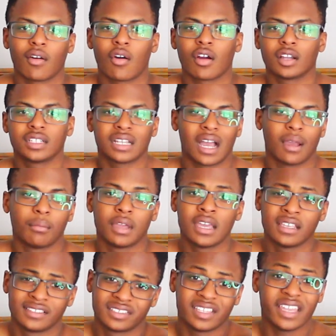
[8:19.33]
a hard
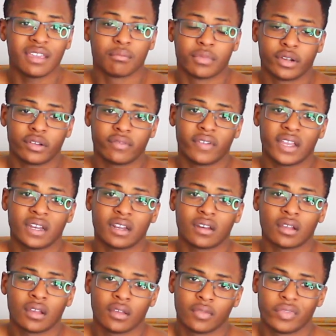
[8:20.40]
time staying motivated,
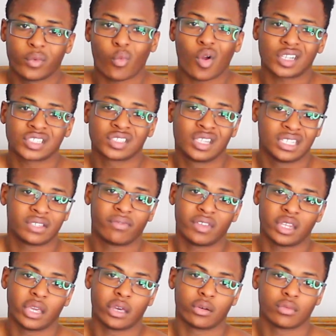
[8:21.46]
then watch this
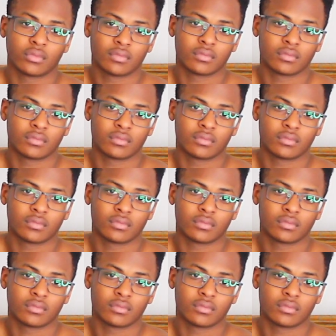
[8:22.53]
video.